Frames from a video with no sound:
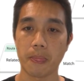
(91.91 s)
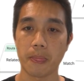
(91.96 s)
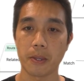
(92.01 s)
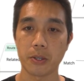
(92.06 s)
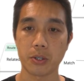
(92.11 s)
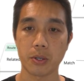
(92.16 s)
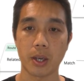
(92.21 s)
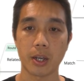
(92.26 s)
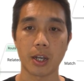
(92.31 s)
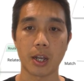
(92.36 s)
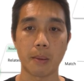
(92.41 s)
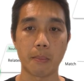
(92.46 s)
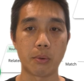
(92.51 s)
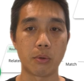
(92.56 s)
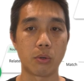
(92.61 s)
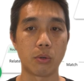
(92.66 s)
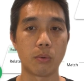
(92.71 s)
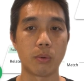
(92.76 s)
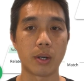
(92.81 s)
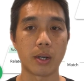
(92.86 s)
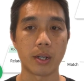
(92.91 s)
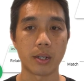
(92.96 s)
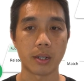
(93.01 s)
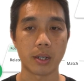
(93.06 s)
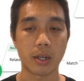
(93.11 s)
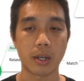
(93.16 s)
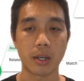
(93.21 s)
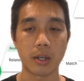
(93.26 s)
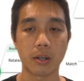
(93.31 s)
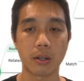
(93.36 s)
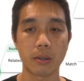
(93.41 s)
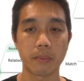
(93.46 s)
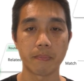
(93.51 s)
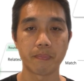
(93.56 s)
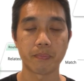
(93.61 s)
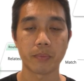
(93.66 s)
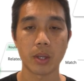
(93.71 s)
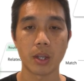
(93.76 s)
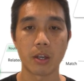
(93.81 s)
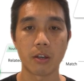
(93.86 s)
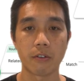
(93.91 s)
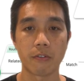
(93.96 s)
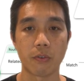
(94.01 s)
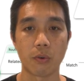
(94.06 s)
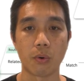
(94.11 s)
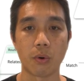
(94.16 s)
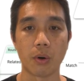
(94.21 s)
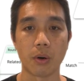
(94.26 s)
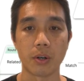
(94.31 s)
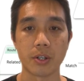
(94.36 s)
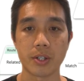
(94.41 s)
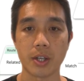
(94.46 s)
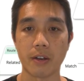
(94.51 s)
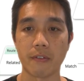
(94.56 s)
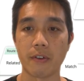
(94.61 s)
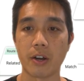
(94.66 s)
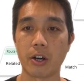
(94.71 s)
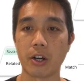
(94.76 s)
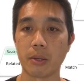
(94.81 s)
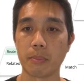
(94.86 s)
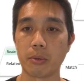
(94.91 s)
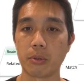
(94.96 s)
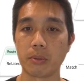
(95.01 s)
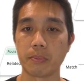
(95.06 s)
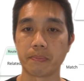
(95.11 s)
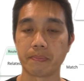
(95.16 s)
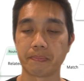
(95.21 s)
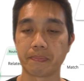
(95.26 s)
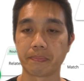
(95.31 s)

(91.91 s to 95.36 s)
So I can pull one in here for set variable.